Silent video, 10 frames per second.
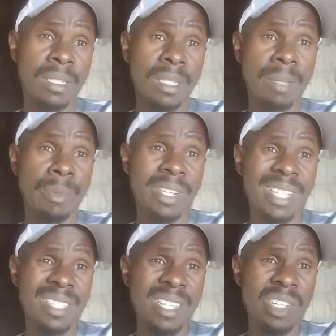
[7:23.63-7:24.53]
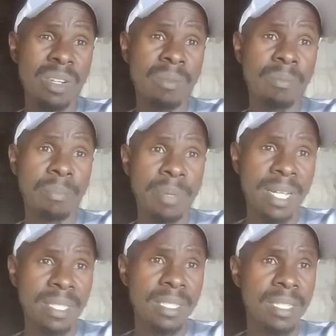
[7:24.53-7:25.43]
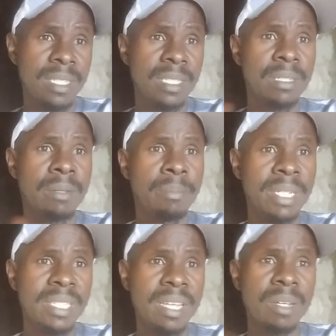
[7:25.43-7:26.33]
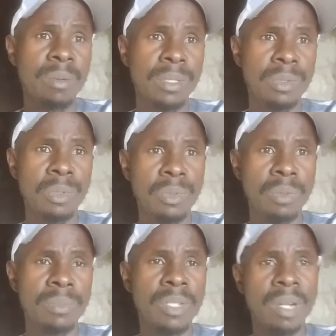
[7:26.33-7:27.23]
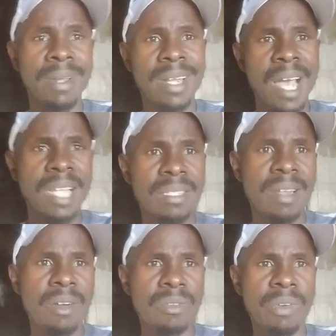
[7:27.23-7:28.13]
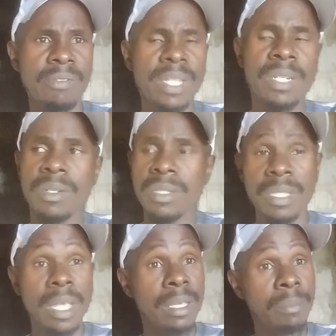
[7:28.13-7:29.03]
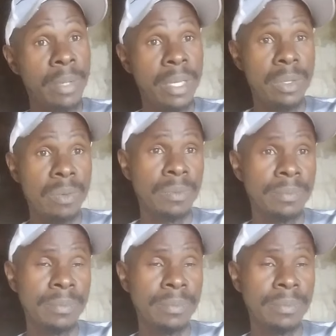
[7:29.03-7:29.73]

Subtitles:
The monetization part is partnering with YouTube so that when ads run on your videos, they pay you.